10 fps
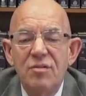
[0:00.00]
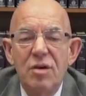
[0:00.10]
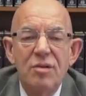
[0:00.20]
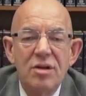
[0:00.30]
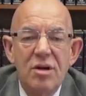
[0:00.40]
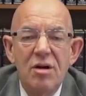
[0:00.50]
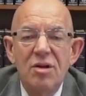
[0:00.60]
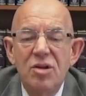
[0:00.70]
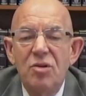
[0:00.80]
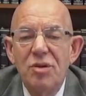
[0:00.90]
of what we
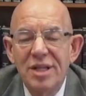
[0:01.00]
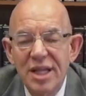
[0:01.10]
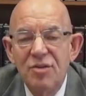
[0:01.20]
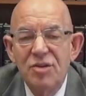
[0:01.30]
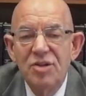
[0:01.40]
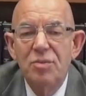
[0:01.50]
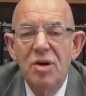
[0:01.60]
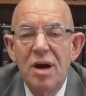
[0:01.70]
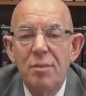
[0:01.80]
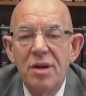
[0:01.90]
call your relinquished
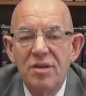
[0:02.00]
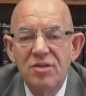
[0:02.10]
property.